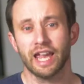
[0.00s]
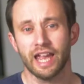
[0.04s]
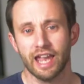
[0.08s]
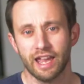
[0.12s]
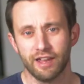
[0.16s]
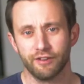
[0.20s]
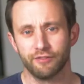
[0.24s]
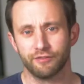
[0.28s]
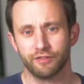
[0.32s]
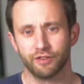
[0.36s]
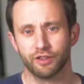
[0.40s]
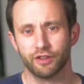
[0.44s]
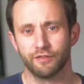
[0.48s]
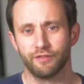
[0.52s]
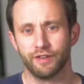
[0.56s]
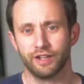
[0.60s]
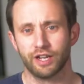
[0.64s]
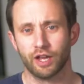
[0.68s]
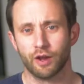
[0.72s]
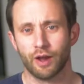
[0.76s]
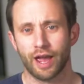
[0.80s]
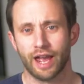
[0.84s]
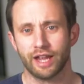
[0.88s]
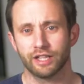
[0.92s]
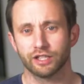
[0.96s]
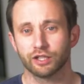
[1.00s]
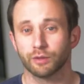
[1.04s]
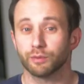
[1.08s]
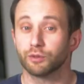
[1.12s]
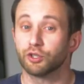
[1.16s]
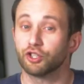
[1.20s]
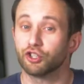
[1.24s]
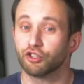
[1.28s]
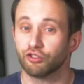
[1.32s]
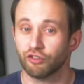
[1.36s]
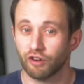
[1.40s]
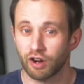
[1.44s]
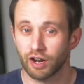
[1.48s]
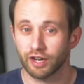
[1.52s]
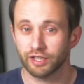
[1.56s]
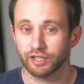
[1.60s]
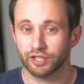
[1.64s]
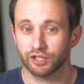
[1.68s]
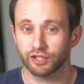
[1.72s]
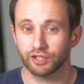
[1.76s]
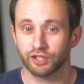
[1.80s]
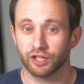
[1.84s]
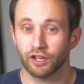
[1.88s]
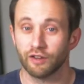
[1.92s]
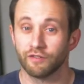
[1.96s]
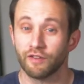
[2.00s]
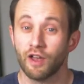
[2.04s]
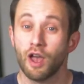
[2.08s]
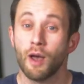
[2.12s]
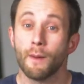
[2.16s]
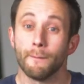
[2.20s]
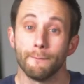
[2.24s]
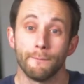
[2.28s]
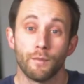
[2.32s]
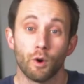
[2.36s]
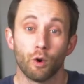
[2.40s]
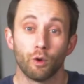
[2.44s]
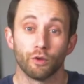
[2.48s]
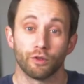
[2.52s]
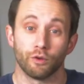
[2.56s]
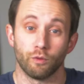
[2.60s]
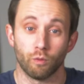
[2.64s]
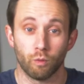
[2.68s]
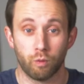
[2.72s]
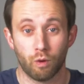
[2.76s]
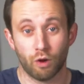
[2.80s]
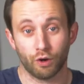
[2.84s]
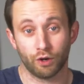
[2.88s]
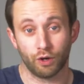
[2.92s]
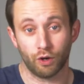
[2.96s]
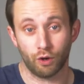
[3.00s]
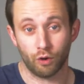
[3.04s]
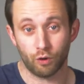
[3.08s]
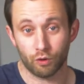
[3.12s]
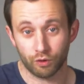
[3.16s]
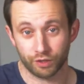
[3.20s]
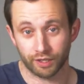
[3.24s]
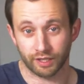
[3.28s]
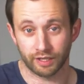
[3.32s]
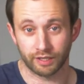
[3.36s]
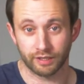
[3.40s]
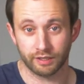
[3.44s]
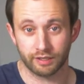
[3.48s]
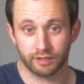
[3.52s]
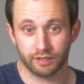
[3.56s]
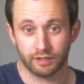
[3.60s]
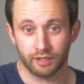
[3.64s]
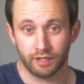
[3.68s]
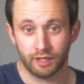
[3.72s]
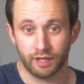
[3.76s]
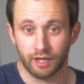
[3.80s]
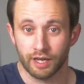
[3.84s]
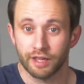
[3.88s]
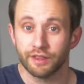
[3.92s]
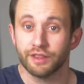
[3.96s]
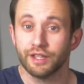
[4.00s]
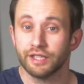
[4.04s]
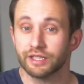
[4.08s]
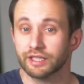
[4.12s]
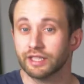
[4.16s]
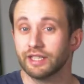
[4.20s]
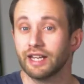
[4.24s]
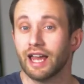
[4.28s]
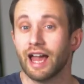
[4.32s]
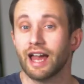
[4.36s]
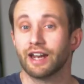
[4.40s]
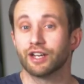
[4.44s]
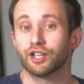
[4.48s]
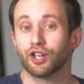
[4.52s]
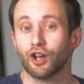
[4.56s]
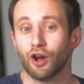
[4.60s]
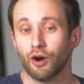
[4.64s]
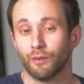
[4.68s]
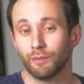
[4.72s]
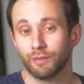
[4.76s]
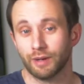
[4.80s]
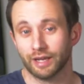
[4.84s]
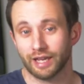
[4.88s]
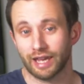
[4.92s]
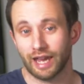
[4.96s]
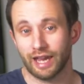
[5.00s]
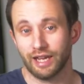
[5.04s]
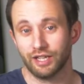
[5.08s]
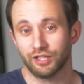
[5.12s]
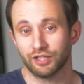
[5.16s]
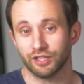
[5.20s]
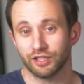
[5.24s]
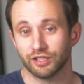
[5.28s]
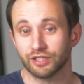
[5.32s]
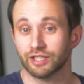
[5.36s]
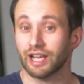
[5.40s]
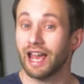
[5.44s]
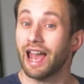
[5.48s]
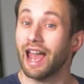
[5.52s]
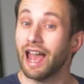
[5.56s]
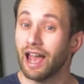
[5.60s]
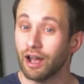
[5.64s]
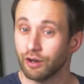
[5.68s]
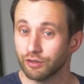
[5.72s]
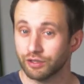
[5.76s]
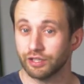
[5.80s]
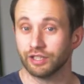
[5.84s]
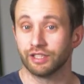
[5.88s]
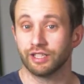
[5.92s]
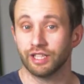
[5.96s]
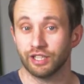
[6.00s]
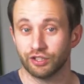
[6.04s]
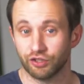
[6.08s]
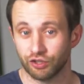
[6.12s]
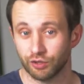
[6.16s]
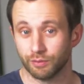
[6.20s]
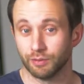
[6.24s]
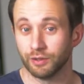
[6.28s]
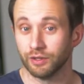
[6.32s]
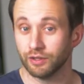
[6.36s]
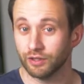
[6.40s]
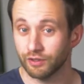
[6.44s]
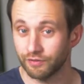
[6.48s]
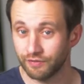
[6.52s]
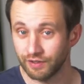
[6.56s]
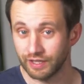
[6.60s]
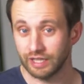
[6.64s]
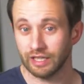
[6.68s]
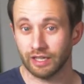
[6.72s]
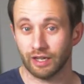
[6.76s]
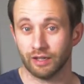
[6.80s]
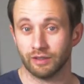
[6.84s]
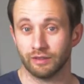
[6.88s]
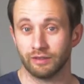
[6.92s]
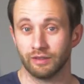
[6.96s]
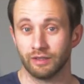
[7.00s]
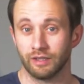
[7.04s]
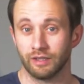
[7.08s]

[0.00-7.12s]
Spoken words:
If the video ends up trying to serve more than one audience, this can add complications to how to distribute the video.